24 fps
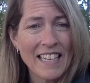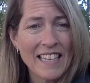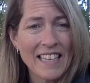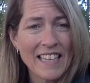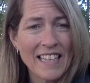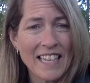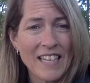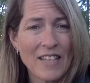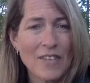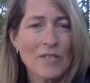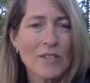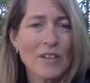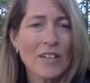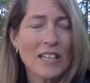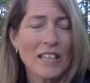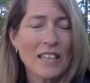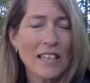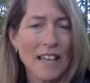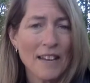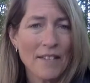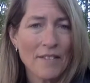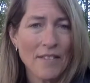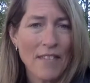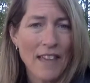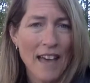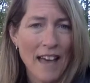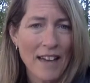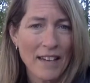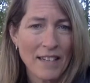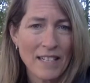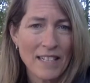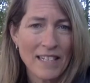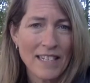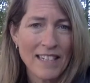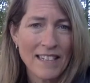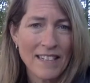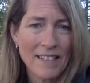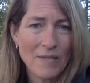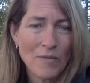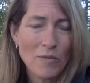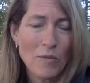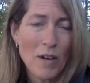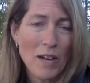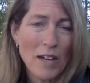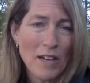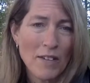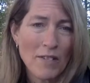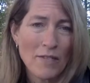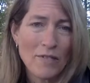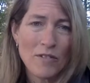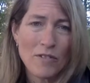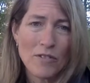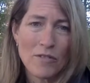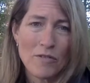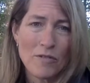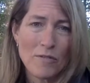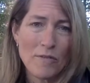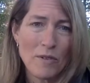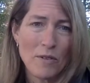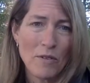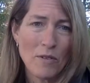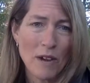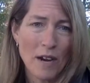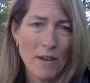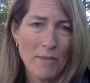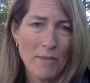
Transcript: that you could love that one for whom you